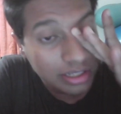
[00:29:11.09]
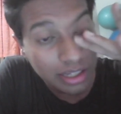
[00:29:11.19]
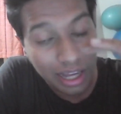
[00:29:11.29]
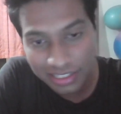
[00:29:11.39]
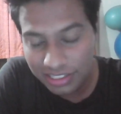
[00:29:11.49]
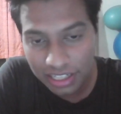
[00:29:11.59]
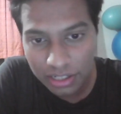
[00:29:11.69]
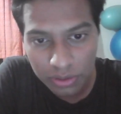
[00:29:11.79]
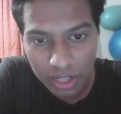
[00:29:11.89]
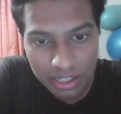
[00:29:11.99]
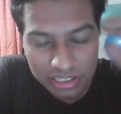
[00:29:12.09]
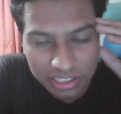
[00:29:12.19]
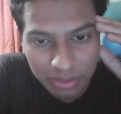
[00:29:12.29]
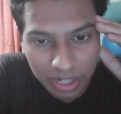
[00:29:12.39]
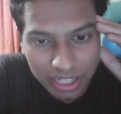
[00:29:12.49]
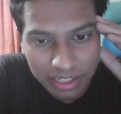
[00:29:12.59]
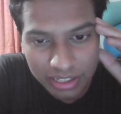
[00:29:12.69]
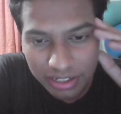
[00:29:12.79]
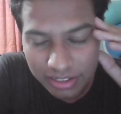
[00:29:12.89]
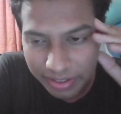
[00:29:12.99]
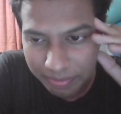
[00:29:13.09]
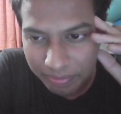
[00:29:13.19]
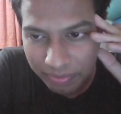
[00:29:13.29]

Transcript: I still don't understand why he killed them.